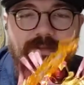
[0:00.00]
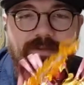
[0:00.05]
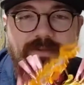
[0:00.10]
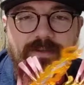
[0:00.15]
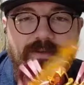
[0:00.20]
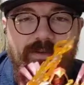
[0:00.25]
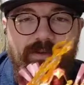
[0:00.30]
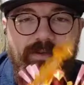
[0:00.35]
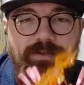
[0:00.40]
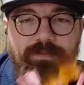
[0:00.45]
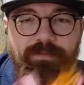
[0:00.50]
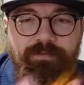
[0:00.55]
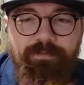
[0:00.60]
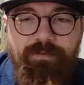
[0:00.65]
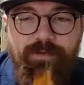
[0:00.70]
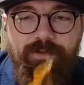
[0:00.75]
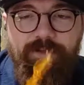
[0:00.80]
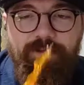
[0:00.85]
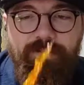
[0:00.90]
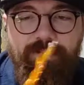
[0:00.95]
awesome
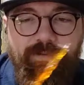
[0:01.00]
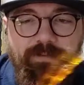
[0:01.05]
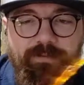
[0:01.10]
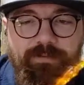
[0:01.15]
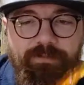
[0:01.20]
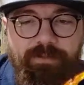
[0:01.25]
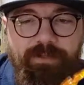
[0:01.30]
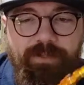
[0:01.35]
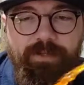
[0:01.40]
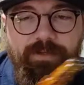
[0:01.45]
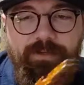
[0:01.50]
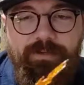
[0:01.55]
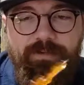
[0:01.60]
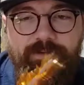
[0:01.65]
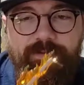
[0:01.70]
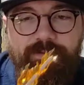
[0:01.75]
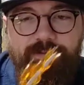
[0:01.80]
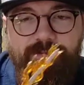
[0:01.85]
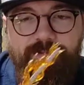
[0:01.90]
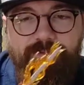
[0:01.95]
figure. Wow.
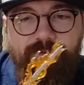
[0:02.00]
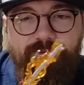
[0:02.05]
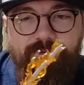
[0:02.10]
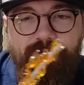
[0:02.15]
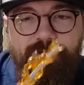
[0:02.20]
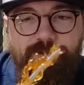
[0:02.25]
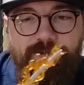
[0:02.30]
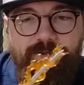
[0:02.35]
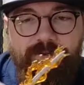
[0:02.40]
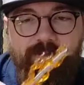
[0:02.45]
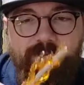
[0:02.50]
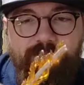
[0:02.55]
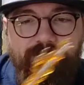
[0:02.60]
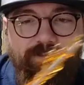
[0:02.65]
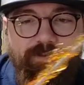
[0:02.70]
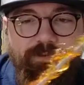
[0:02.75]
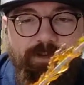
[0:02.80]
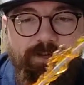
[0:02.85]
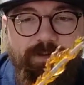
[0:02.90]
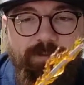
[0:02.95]
It is
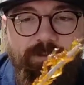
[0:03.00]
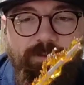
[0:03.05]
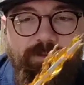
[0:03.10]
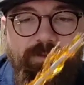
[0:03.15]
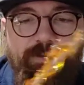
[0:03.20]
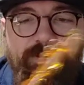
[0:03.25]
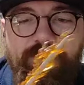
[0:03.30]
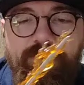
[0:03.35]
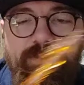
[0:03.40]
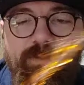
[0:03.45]
incredible.